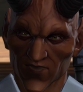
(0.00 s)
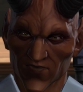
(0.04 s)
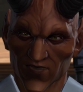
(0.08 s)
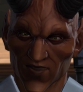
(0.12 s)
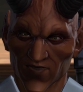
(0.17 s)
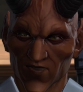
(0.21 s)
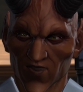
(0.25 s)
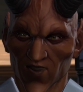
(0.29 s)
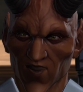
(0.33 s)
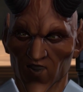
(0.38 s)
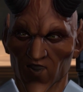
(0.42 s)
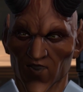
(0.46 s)
and
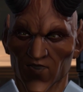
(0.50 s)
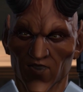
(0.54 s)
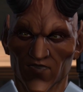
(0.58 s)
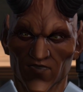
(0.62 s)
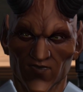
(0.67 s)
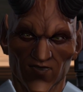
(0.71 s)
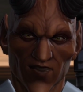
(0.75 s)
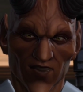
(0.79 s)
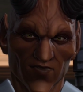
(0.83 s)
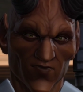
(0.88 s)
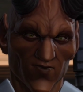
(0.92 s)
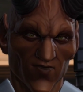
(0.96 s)
get to know what
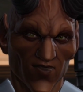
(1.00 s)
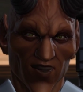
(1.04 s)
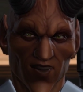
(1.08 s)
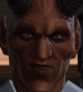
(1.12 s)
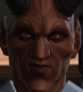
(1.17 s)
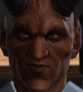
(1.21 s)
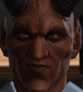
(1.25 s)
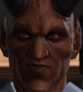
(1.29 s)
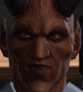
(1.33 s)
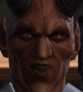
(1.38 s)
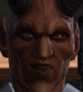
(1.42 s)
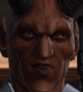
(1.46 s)

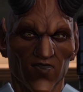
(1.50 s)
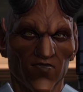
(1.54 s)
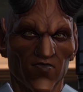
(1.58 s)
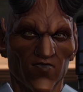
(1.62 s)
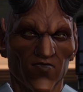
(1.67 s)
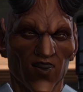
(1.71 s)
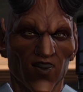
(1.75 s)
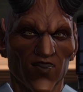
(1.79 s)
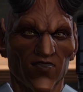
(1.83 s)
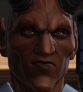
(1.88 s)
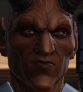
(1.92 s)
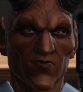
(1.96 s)
success tastes
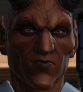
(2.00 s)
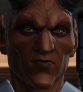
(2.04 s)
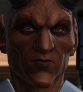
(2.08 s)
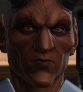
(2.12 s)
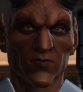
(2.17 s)
like.